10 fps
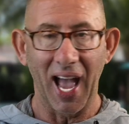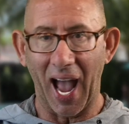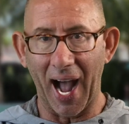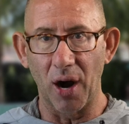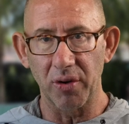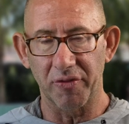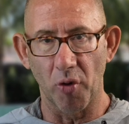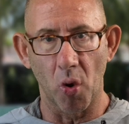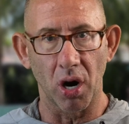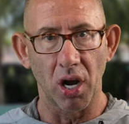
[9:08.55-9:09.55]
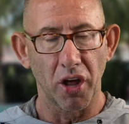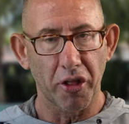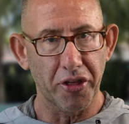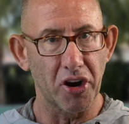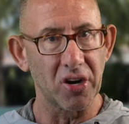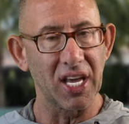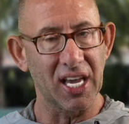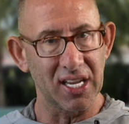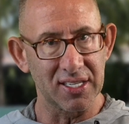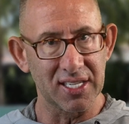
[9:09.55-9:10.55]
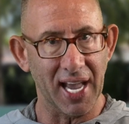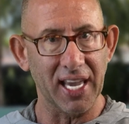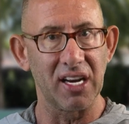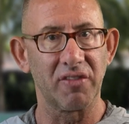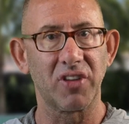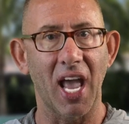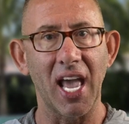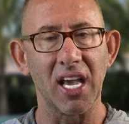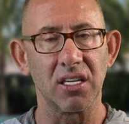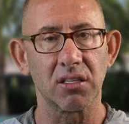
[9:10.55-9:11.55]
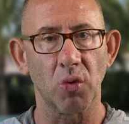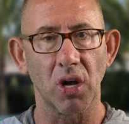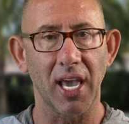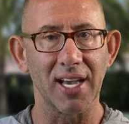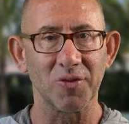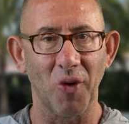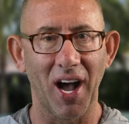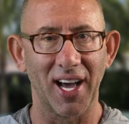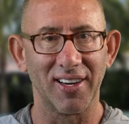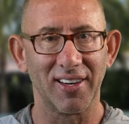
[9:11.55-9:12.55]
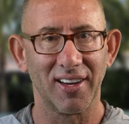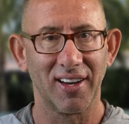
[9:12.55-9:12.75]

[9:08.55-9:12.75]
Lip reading: out for 30 consecutive days, well, guess what?